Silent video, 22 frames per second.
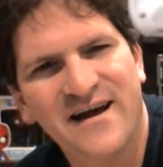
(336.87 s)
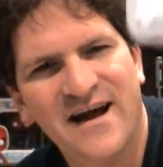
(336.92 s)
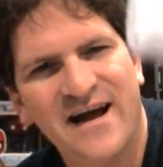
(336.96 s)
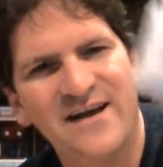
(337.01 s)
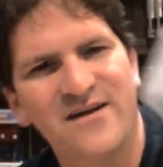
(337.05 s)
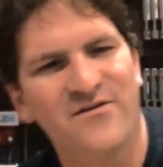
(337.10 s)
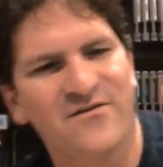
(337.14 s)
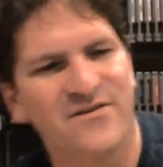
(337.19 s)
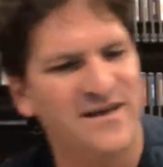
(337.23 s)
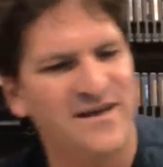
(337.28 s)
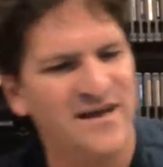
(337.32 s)
I
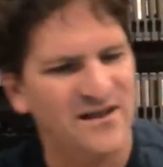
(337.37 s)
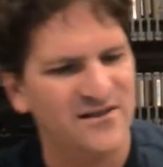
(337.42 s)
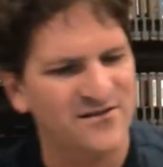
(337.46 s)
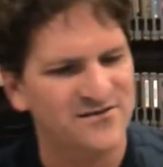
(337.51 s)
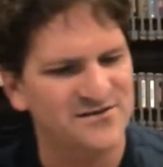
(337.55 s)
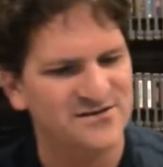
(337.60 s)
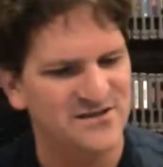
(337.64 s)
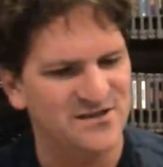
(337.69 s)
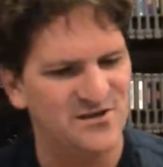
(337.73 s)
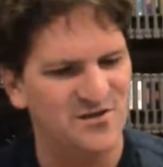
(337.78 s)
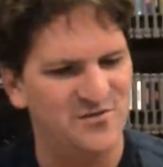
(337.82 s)
know the color
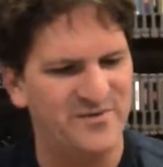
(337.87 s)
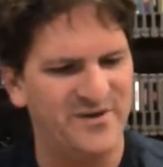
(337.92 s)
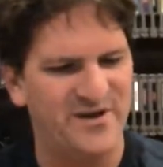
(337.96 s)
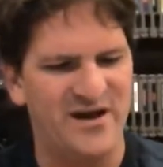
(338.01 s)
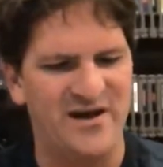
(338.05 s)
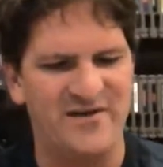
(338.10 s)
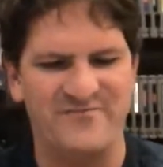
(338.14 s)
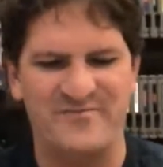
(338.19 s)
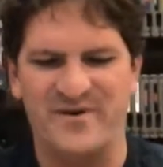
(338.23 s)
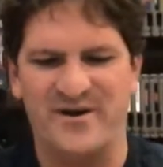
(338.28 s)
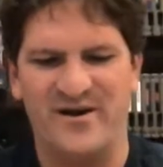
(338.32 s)
is a little bit
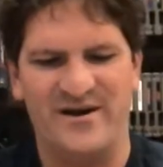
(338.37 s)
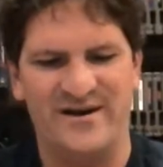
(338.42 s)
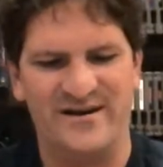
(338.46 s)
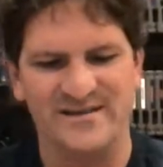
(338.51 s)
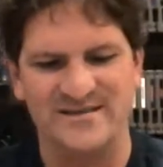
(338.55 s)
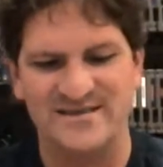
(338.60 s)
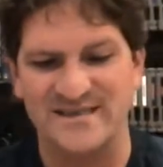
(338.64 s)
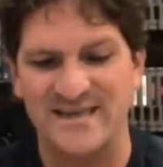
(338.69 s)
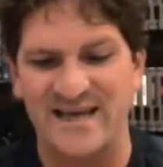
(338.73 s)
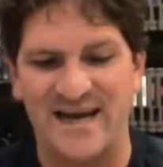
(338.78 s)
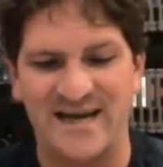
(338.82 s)
off, but
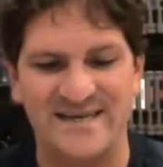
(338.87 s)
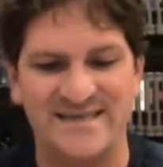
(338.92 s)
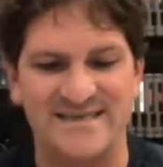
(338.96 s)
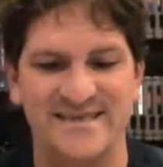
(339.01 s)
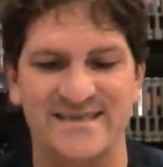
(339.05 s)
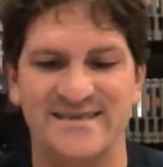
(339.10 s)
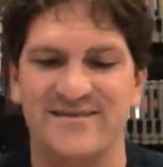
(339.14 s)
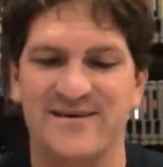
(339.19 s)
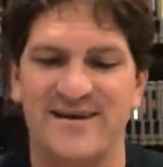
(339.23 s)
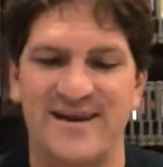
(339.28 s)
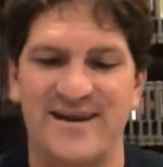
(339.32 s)
honestly I
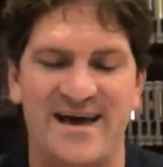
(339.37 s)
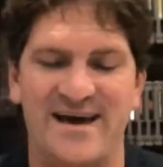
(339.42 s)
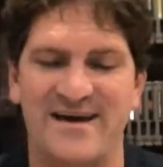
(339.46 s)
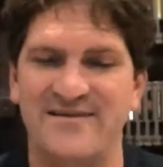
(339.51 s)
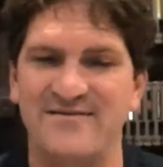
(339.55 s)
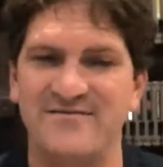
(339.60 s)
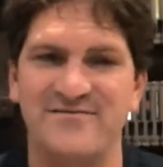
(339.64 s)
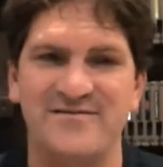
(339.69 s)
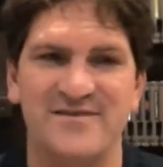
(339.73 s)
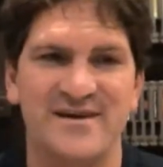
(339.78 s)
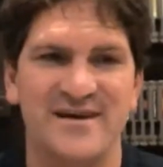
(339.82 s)
did not
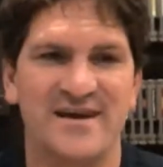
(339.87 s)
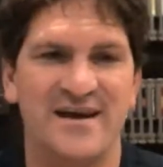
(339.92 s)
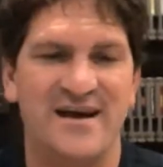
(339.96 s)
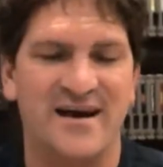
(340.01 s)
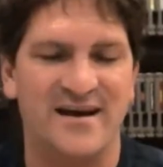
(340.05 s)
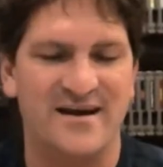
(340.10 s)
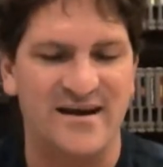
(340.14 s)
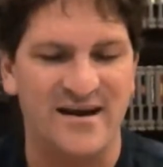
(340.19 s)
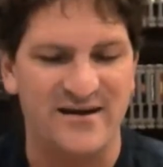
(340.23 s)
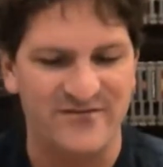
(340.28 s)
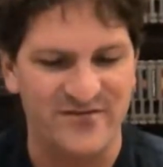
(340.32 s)
have
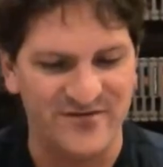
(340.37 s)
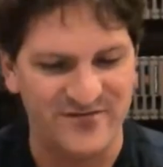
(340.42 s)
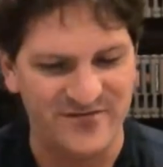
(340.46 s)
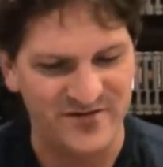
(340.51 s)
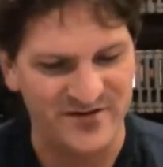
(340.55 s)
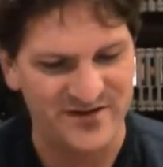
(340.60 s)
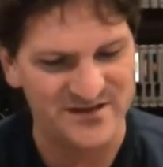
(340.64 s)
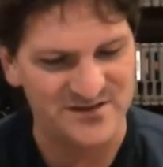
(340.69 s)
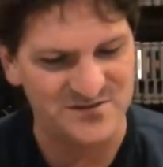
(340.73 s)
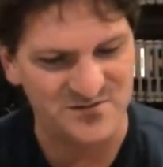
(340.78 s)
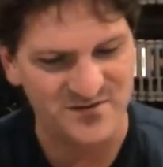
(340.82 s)
a cover
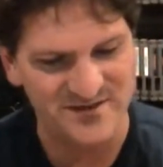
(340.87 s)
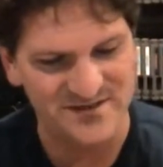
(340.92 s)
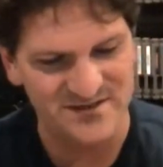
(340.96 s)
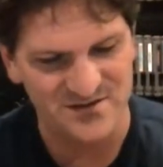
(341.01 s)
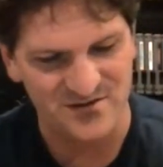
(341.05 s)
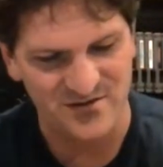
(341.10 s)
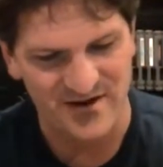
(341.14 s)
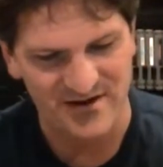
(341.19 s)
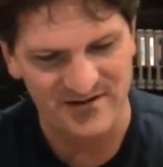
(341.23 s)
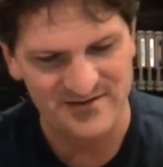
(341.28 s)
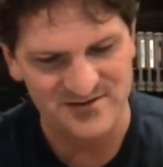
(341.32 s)
for this one,
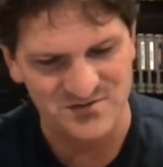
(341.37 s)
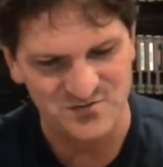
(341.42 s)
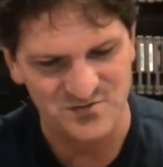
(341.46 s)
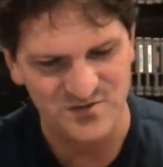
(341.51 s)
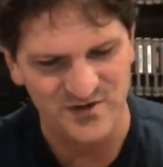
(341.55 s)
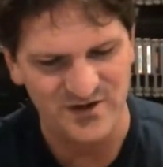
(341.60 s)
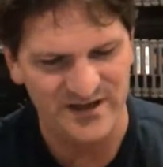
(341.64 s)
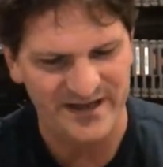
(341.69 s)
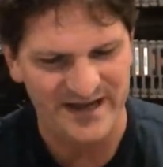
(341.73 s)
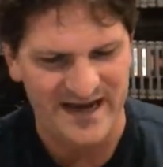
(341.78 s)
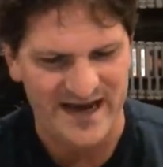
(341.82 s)
so I was
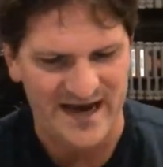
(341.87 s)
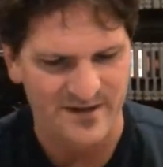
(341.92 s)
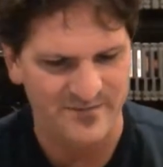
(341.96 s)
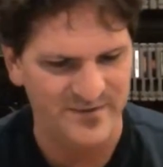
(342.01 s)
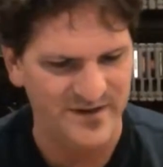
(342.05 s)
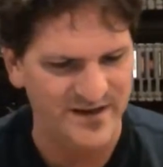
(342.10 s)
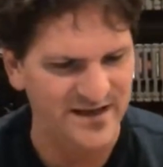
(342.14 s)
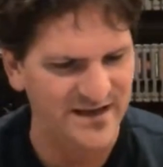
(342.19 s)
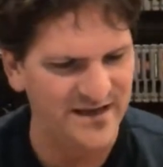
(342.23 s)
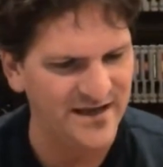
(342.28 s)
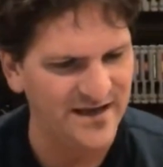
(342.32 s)
really
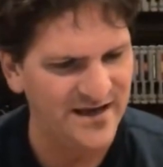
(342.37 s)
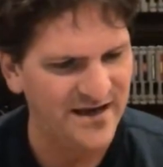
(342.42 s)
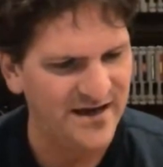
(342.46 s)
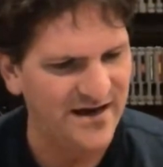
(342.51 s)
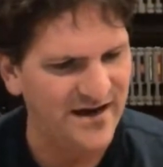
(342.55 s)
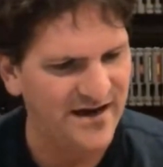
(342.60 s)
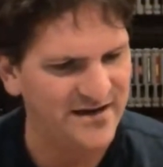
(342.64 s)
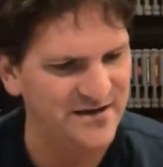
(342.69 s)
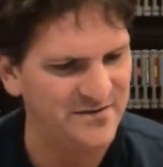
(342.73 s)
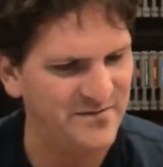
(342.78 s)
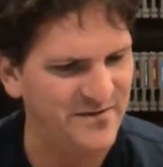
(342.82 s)
happy
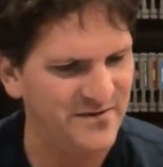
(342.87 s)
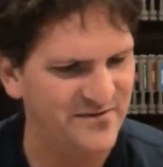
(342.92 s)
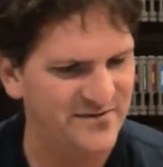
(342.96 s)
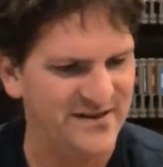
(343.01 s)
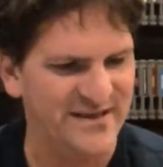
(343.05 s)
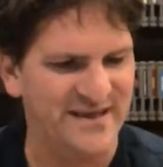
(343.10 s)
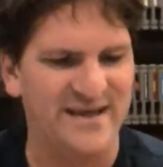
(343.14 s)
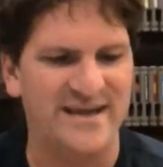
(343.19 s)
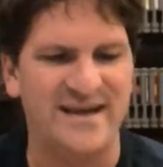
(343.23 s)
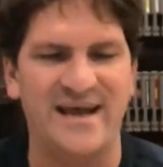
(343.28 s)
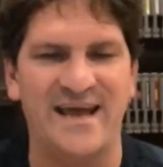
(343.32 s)
to be
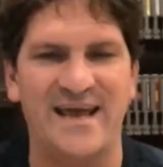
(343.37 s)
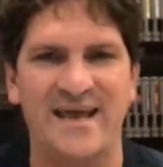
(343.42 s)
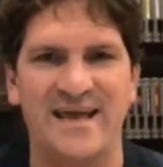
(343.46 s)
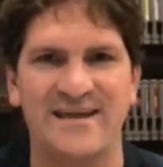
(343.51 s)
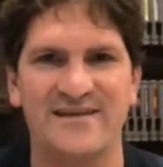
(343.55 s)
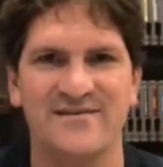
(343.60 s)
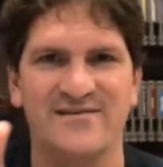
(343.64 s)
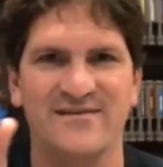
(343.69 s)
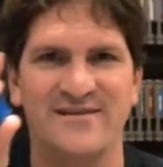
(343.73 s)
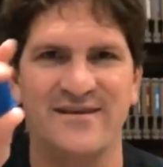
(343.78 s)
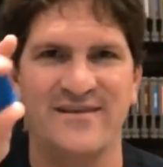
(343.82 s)
able to get a
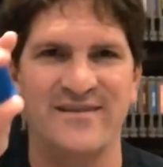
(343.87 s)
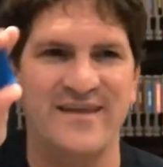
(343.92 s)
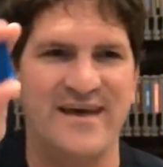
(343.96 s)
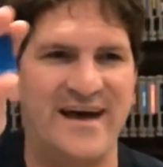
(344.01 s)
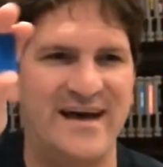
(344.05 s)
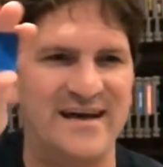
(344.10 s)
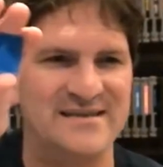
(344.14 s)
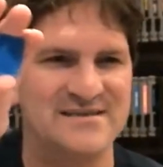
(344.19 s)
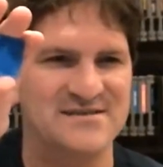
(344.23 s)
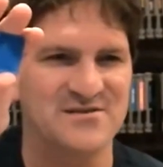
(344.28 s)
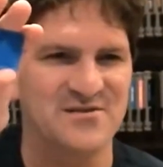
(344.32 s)
handle on
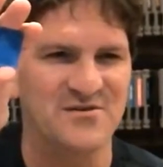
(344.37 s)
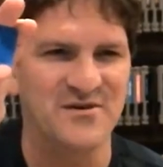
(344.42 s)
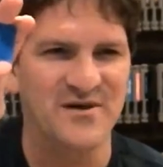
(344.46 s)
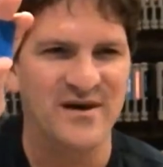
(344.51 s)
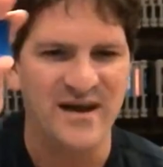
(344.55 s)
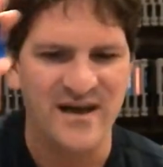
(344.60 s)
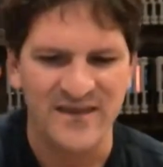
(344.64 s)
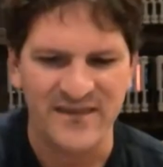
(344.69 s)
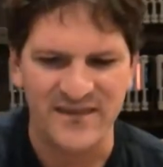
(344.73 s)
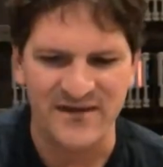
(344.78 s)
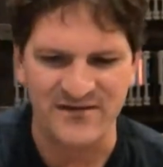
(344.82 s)
that, so
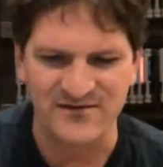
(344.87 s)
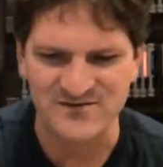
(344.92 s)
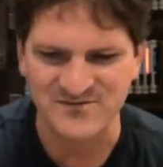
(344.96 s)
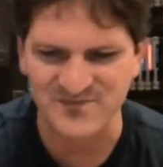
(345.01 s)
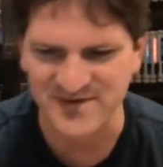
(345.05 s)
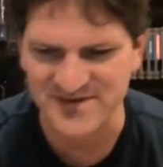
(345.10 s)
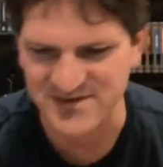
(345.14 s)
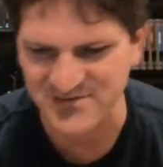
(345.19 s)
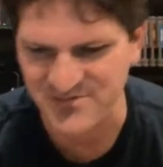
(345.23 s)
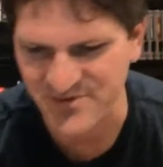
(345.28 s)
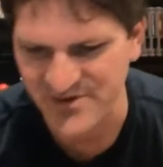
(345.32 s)
that was
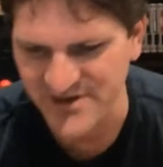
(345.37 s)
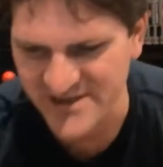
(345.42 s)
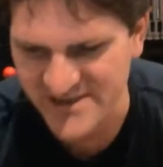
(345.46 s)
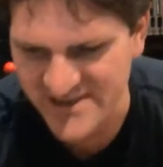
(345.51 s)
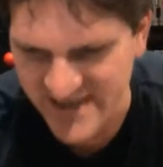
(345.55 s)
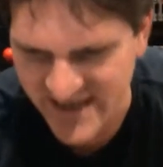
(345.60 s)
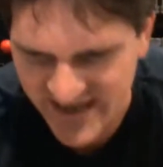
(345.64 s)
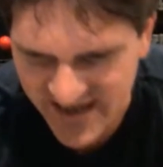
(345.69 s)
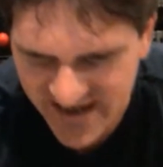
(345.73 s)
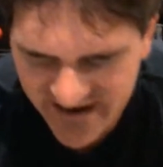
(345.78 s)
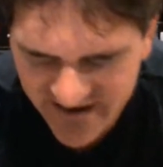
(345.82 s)
much
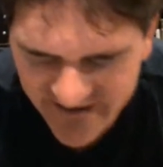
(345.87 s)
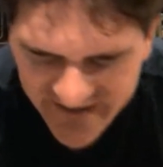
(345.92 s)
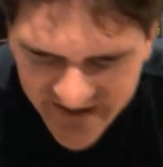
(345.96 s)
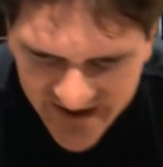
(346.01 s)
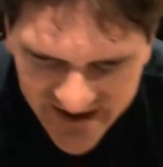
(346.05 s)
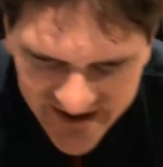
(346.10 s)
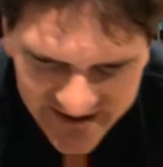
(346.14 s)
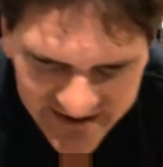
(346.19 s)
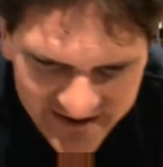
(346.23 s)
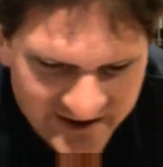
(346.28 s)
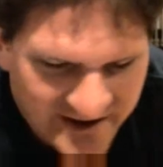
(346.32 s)
appreciated. And
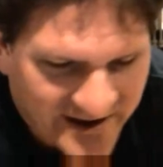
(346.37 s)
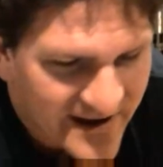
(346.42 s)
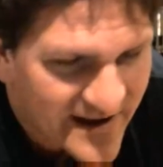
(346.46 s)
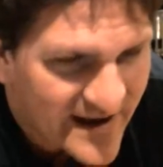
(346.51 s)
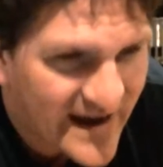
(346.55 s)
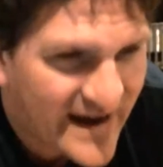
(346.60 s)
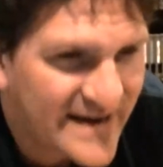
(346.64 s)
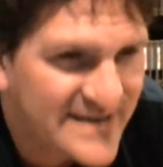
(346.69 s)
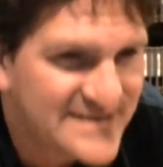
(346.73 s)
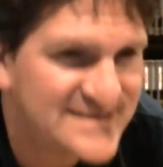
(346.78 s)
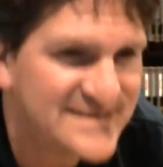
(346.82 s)
then
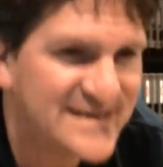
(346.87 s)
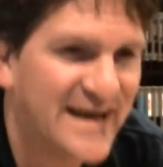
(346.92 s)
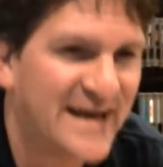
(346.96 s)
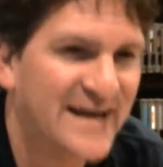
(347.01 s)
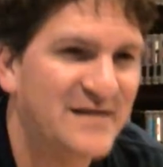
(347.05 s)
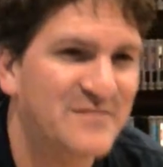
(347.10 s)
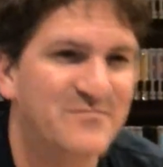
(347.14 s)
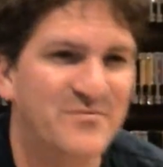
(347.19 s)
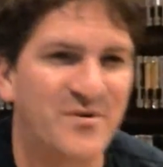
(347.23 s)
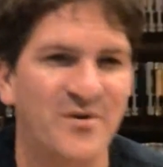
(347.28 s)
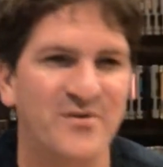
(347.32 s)
as an
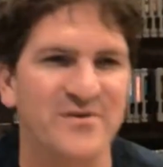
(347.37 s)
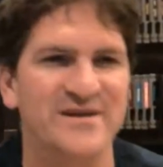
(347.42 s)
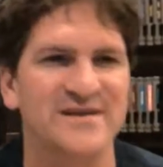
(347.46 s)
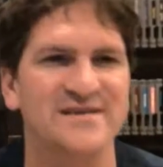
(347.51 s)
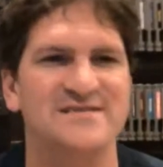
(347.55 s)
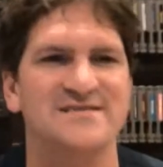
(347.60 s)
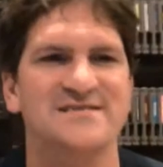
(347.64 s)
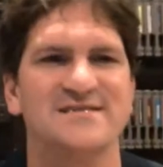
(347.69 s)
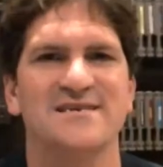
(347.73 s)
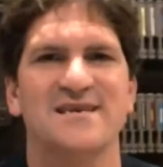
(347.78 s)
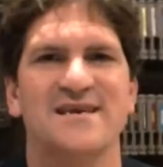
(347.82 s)
added
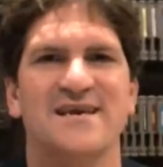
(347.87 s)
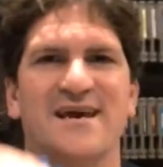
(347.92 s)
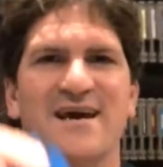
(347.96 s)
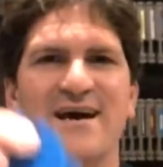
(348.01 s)
bonus,